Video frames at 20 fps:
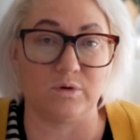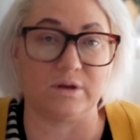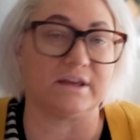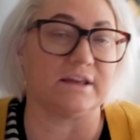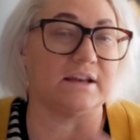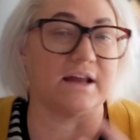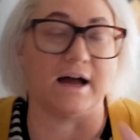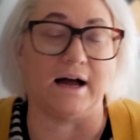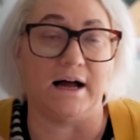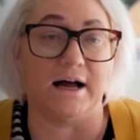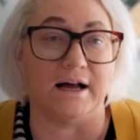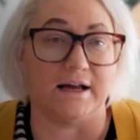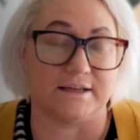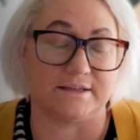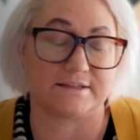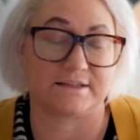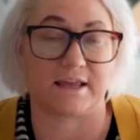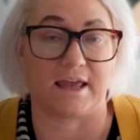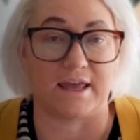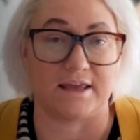we can
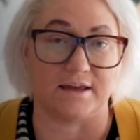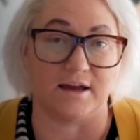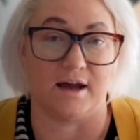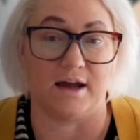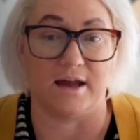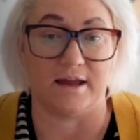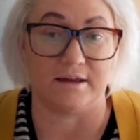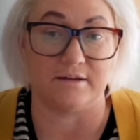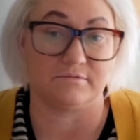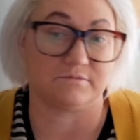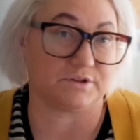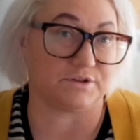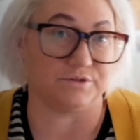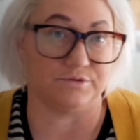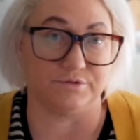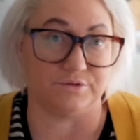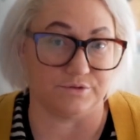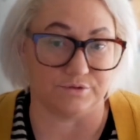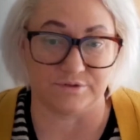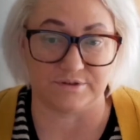ask AI to
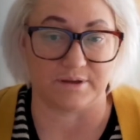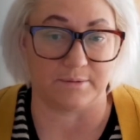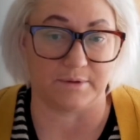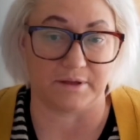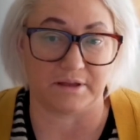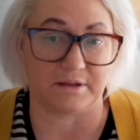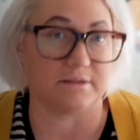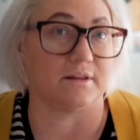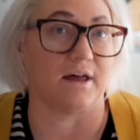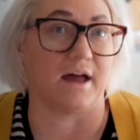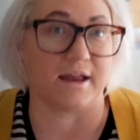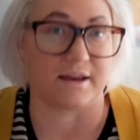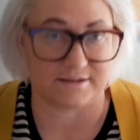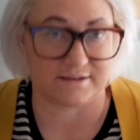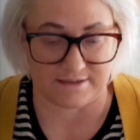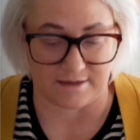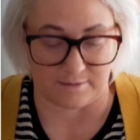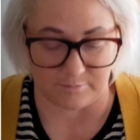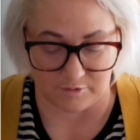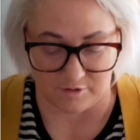do something like
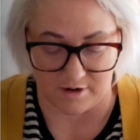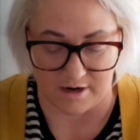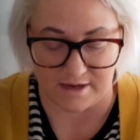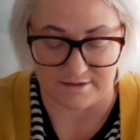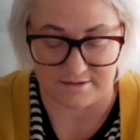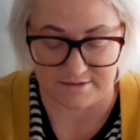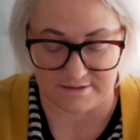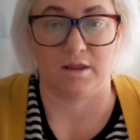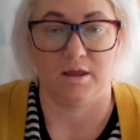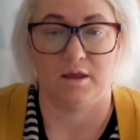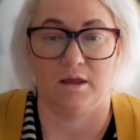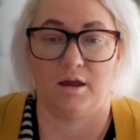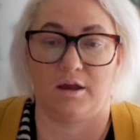summarize.